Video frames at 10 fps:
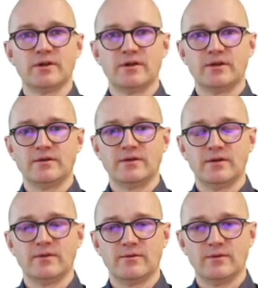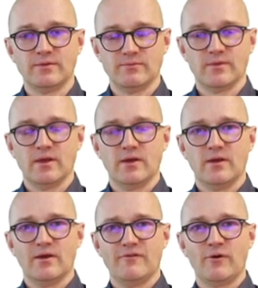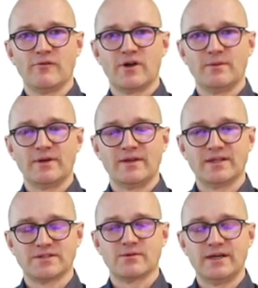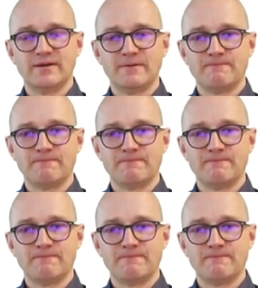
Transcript: in forthcoming, and that's great.